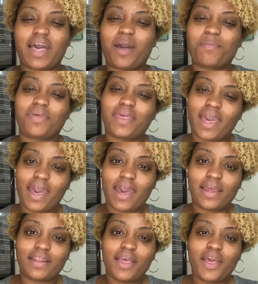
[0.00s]
I'm
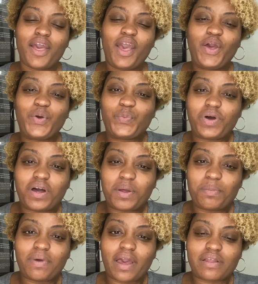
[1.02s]
Kat, and
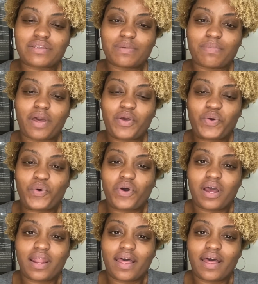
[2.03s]
welcome back to my
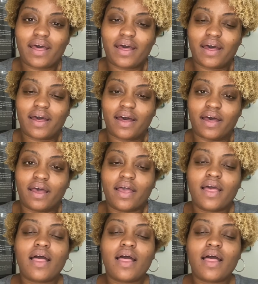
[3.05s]
corner.